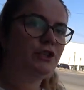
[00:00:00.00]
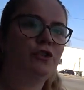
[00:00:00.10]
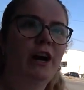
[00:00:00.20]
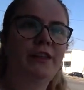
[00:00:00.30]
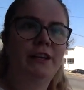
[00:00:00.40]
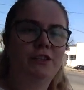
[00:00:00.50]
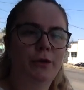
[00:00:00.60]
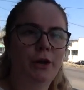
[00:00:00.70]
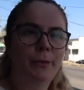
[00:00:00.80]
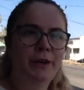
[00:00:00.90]
to try this,
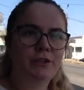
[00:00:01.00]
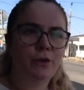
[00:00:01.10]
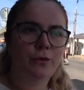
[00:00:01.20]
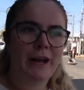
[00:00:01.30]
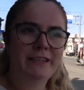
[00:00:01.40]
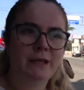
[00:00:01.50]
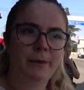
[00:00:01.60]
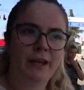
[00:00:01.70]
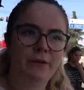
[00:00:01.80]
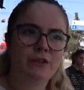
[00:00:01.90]
so you know I mean it's called gata.
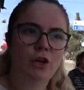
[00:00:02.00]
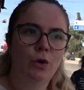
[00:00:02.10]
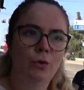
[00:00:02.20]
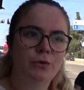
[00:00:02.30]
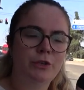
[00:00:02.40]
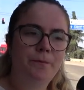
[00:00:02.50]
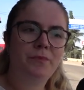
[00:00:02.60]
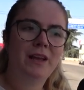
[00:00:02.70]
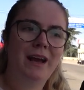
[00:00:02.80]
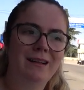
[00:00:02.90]
But we couldn't find it, could we?
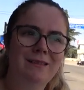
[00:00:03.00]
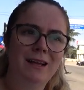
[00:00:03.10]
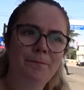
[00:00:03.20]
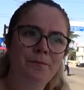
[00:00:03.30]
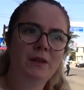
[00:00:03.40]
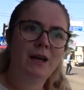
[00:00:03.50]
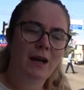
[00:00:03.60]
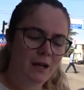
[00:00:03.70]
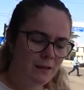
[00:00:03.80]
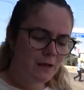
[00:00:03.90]
Kada? Kada,
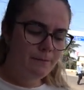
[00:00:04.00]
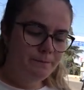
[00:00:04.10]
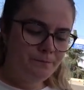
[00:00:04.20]
kada.